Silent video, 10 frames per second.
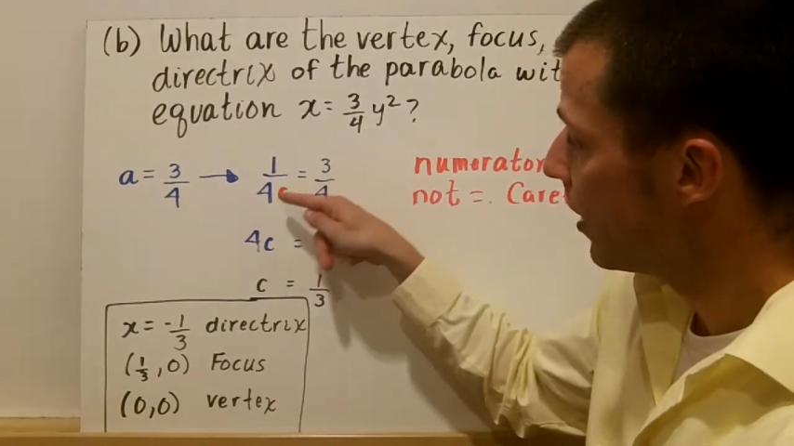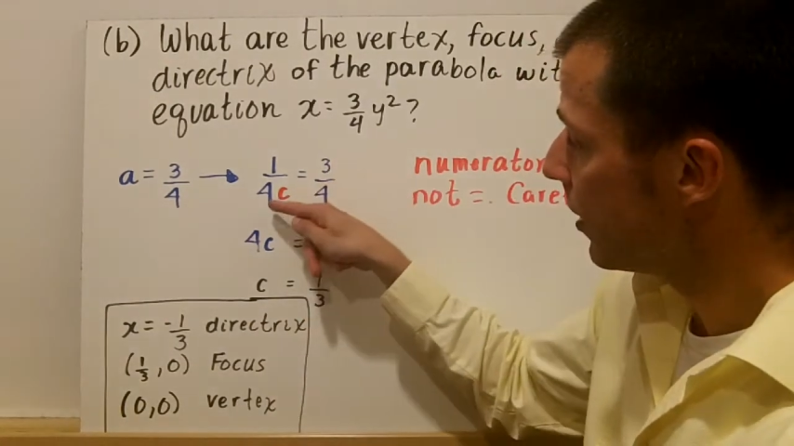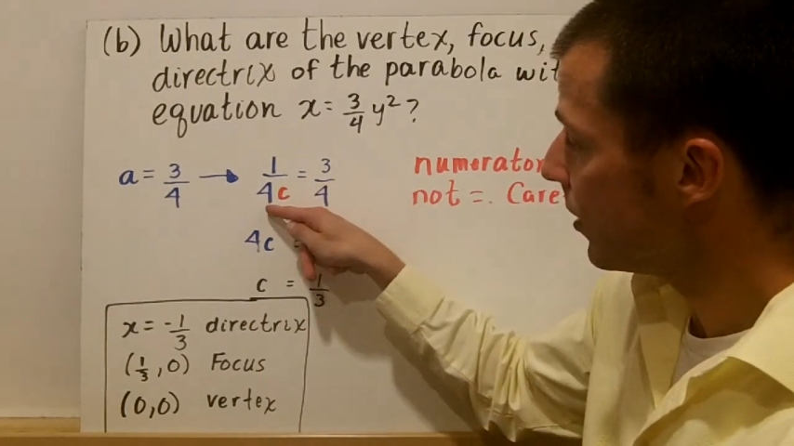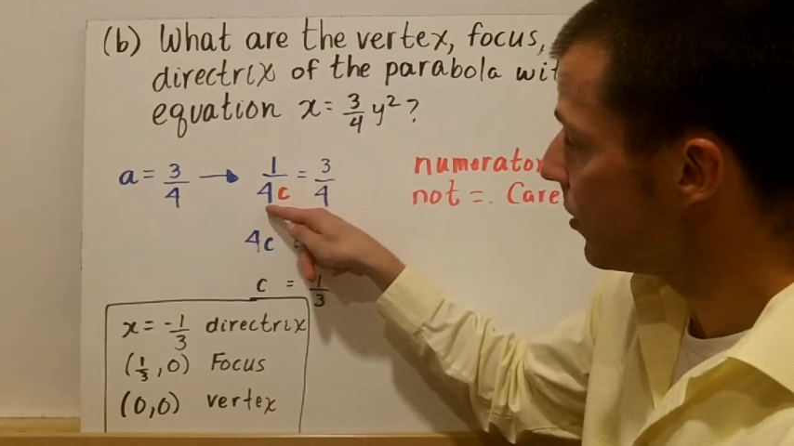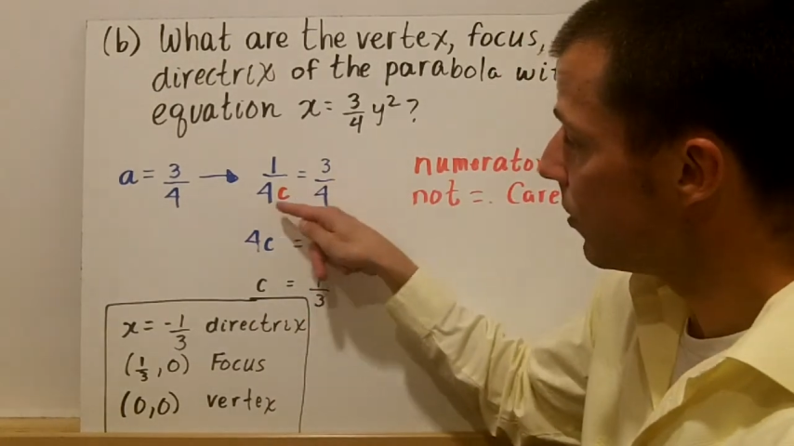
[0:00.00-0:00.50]

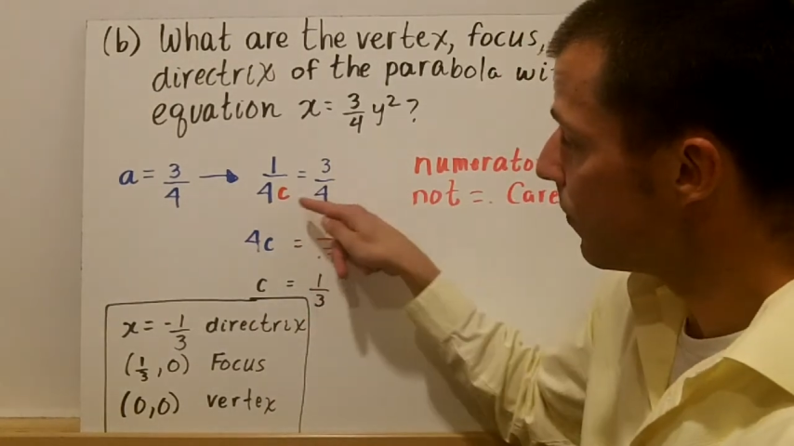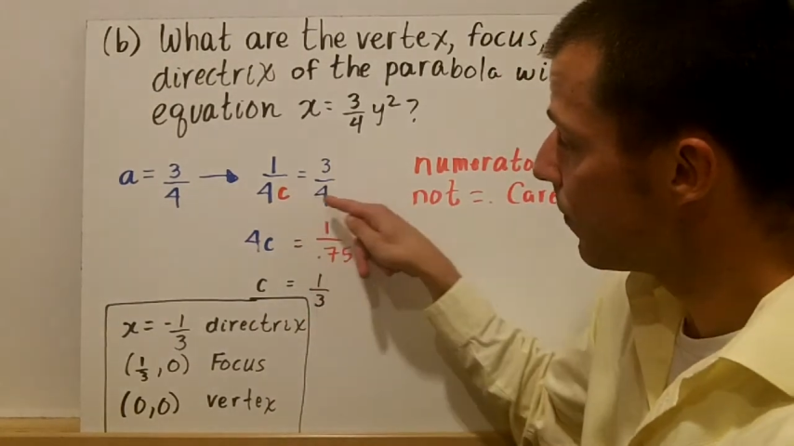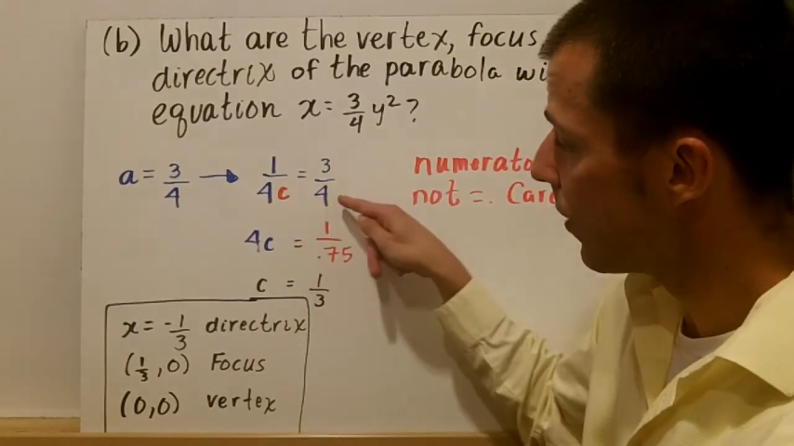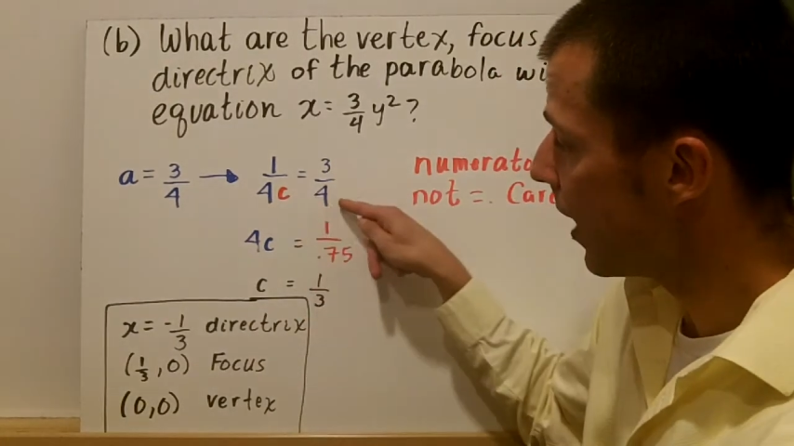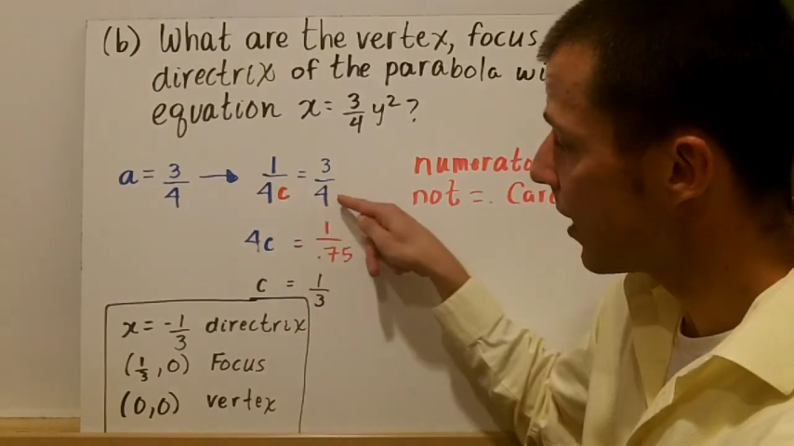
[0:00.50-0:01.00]
the two
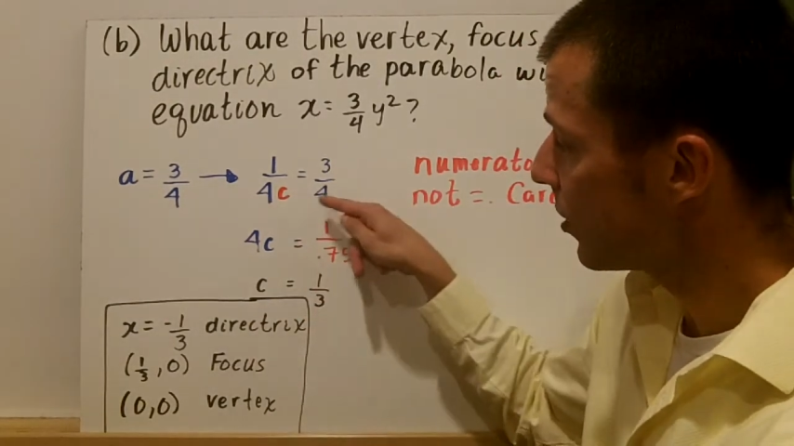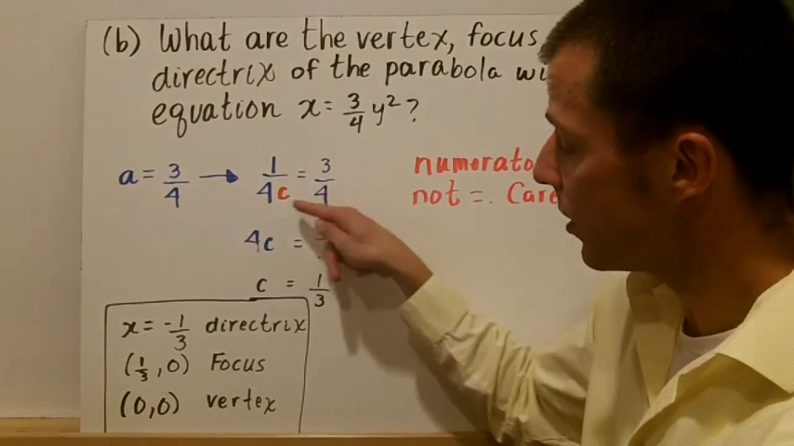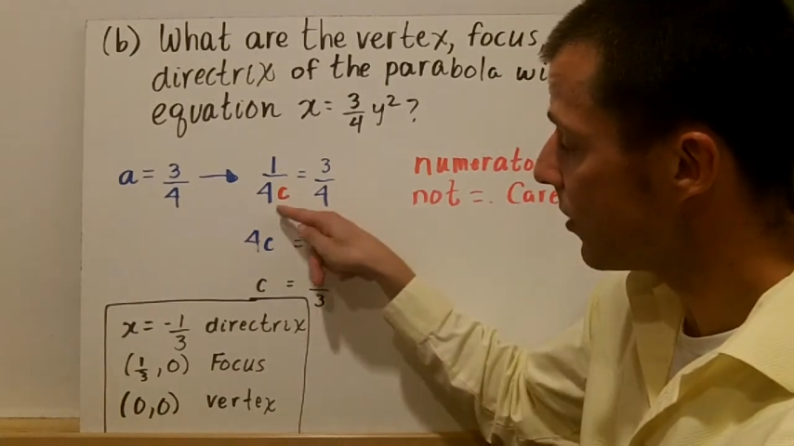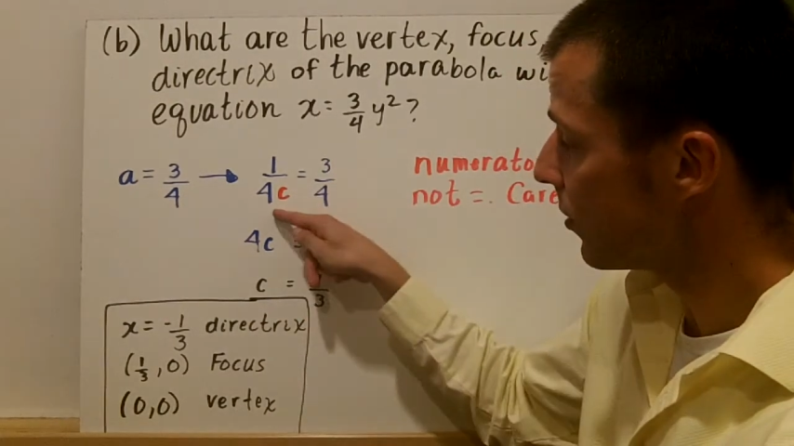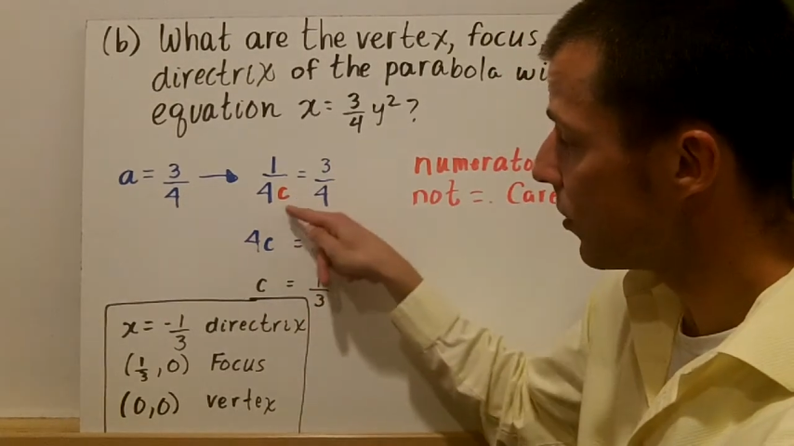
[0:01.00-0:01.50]

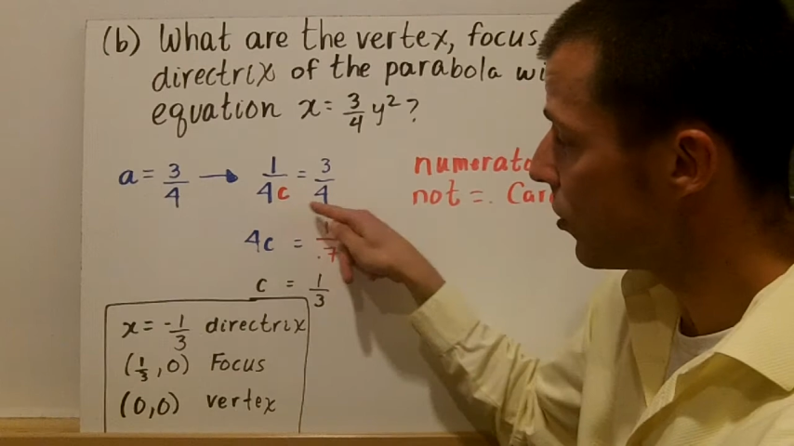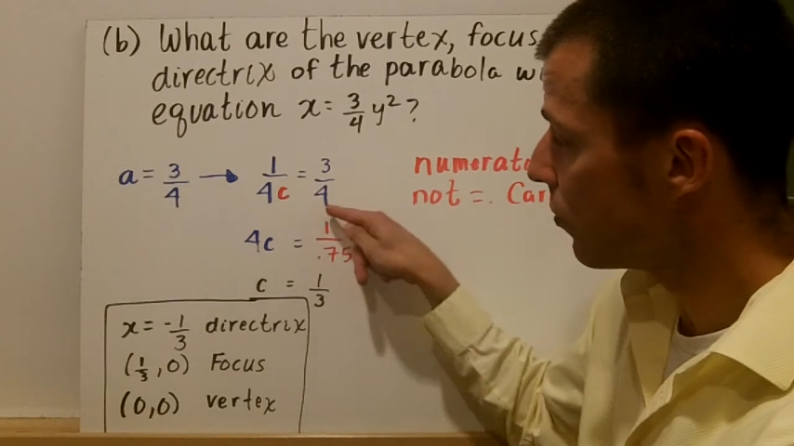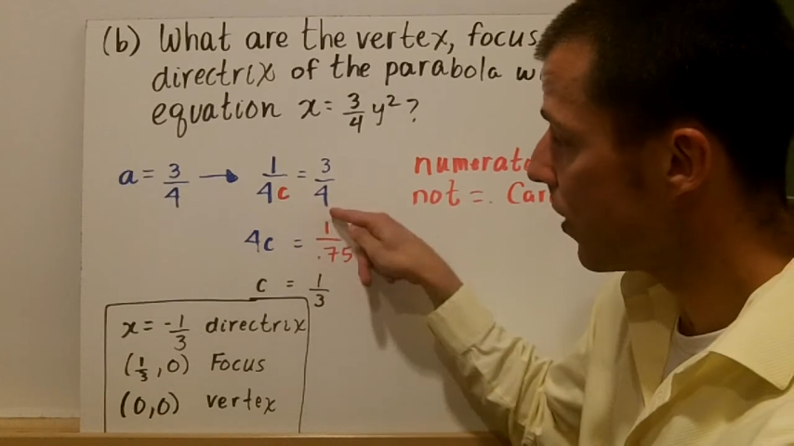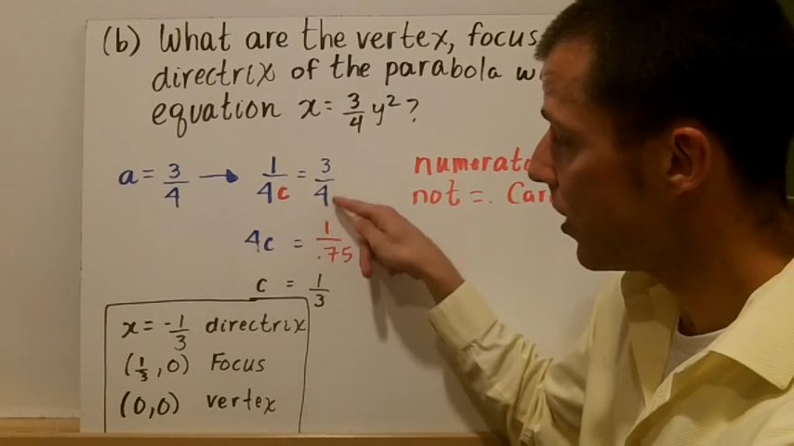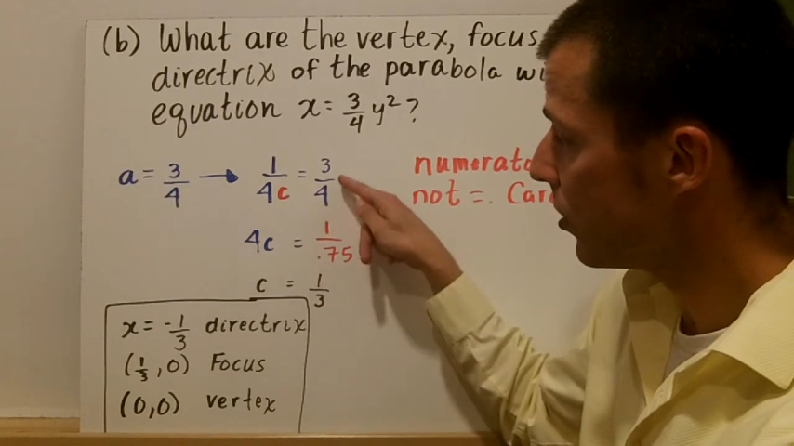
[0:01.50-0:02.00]
fractions or the two
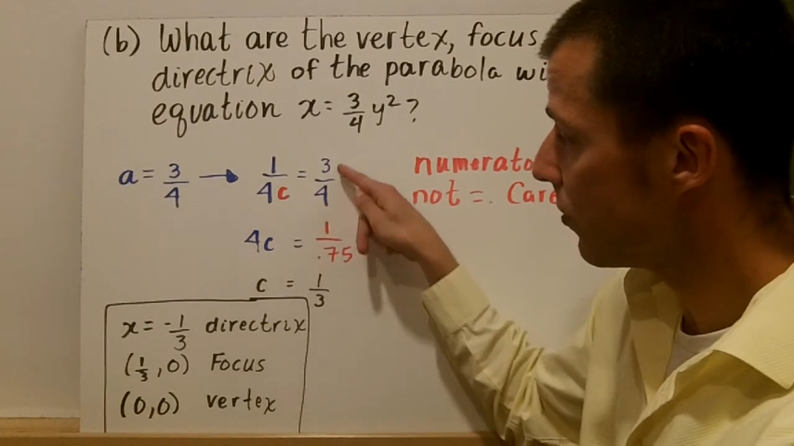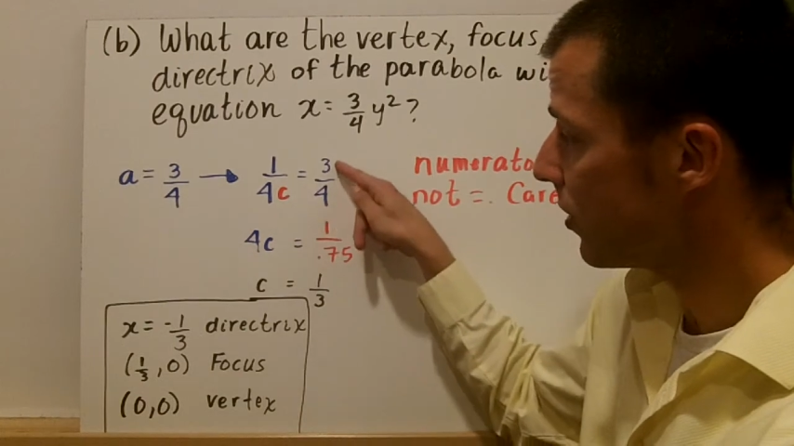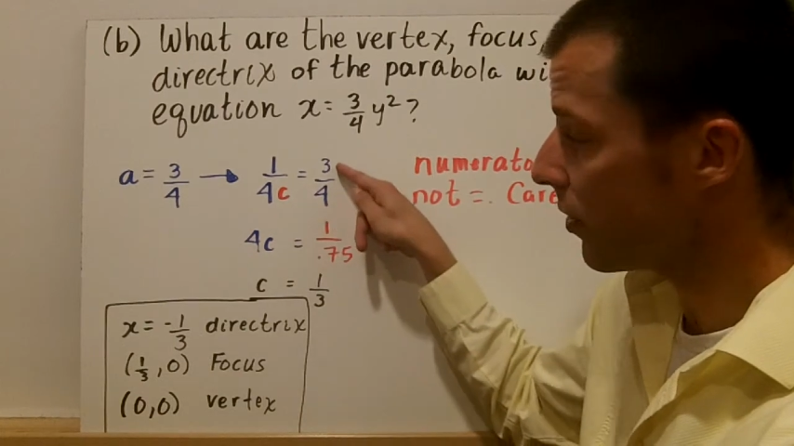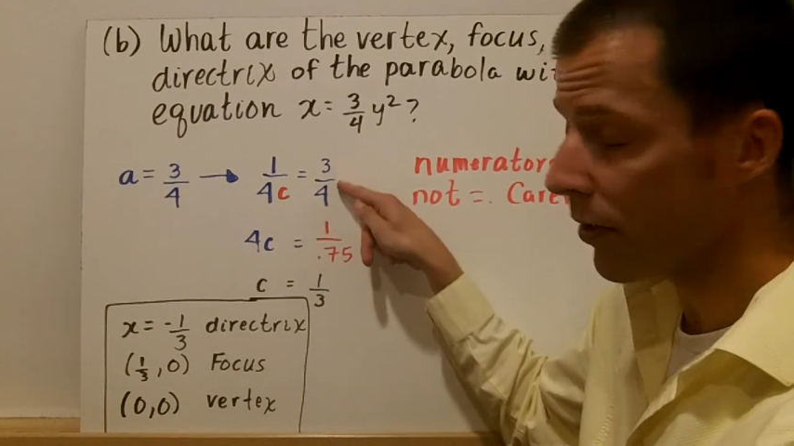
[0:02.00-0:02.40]
ratios here